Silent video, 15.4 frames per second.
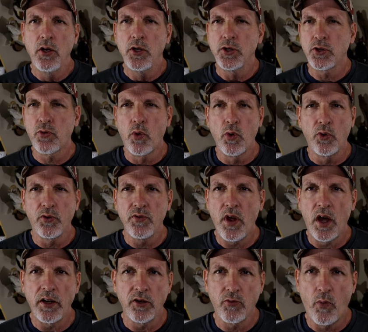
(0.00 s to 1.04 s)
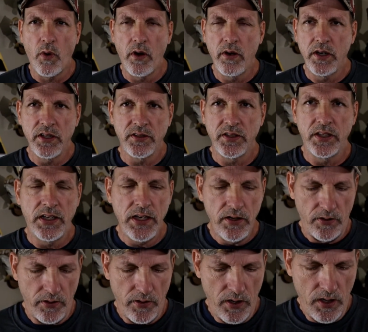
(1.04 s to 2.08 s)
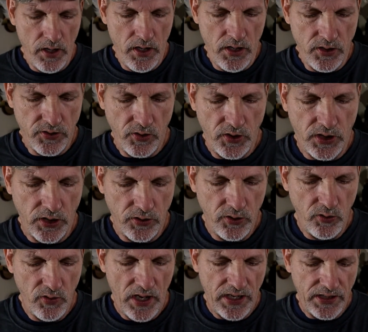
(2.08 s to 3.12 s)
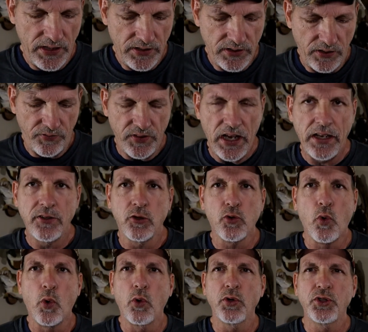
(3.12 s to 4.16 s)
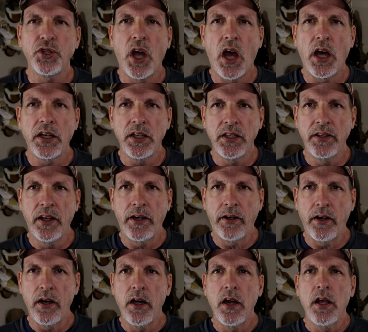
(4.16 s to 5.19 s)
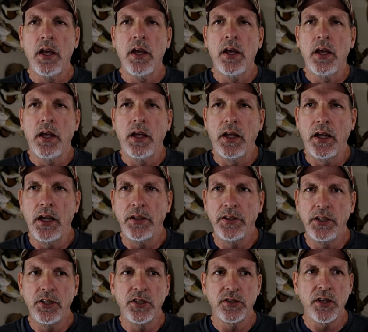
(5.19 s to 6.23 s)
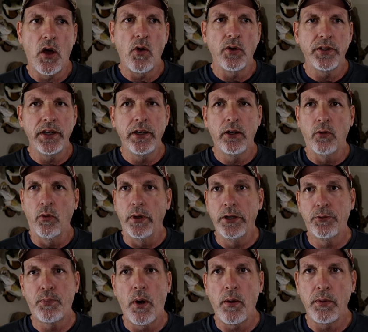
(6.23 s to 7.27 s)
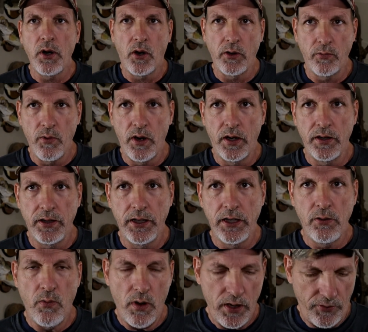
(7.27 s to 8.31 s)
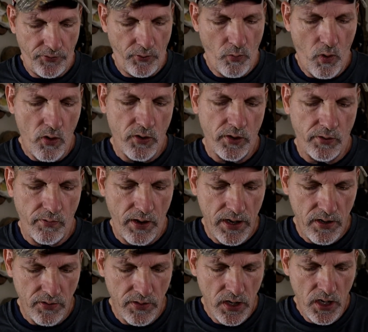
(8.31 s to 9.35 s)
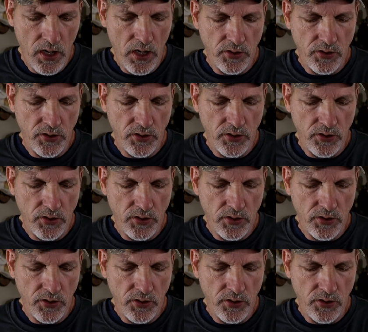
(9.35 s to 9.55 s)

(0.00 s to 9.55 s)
Squirrel's not as wary as a deer, so you can do that easy. If you had the squirrel shot in there, and then you saw a deer, well, he's probably already running anyway if you're walking around.